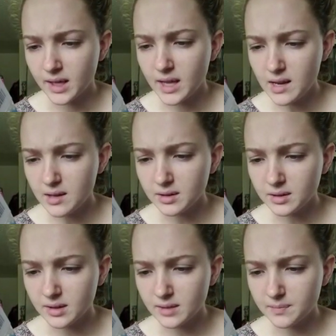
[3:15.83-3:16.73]

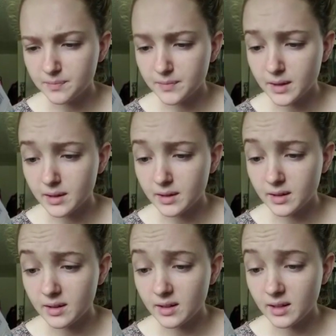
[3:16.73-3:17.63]

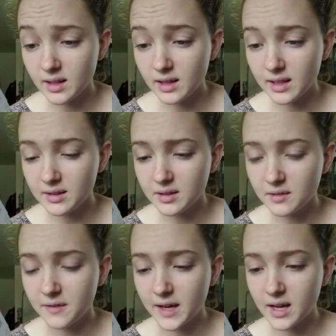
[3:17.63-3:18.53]

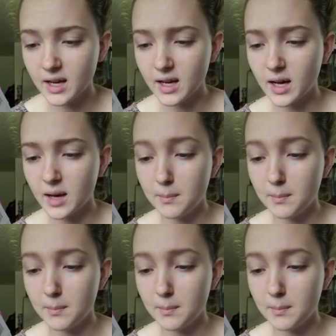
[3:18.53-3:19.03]
Elizaveka